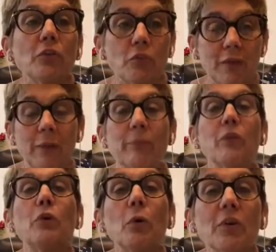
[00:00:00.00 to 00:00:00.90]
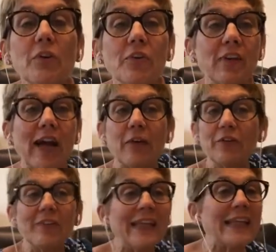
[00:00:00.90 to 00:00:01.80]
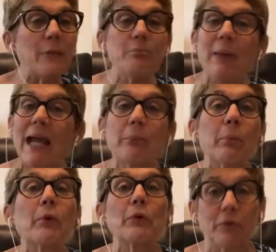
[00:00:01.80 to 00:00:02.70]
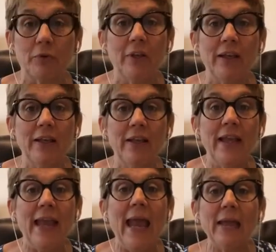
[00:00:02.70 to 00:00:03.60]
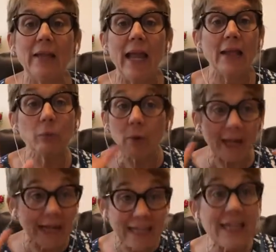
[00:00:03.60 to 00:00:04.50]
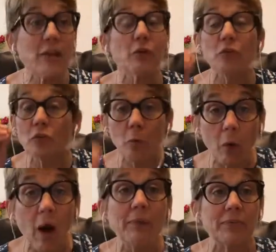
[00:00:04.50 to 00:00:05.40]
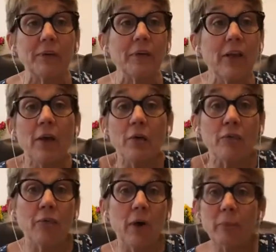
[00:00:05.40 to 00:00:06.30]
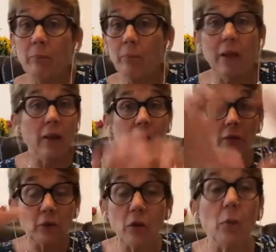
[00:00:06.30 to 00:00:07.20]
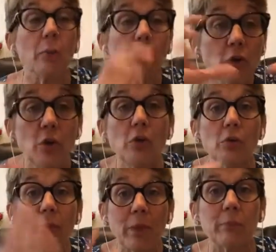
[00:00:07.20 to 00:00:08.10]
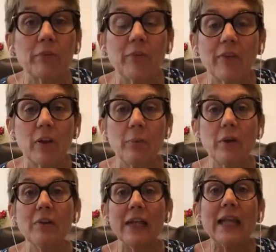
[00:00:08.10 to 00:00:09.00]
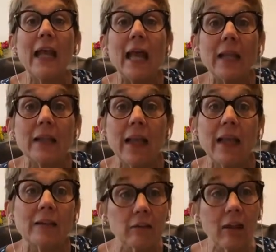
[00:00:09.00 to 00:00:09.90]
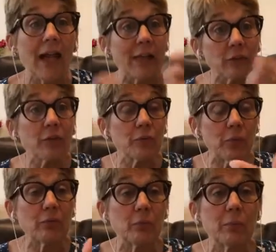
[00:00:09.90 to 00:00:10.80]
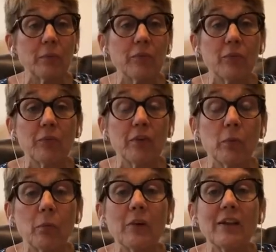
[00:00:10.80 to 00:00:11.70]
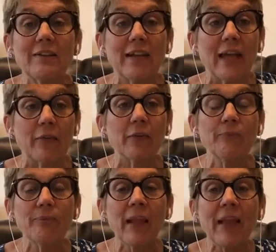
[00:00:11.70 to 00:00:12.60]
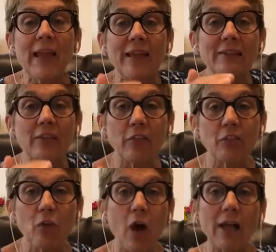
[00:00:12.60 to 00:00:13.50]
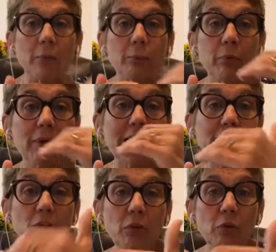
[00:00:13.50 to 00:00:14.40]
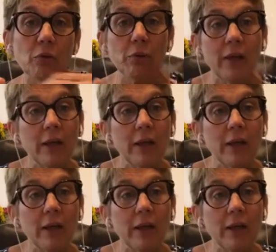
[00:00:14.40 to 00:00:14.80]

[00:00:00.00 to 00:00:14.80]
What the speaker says: dreams, your desires, they get backburnered. And what I hear so often from, you members of the community and clients, especially when we first start working together, is the thought of bringing you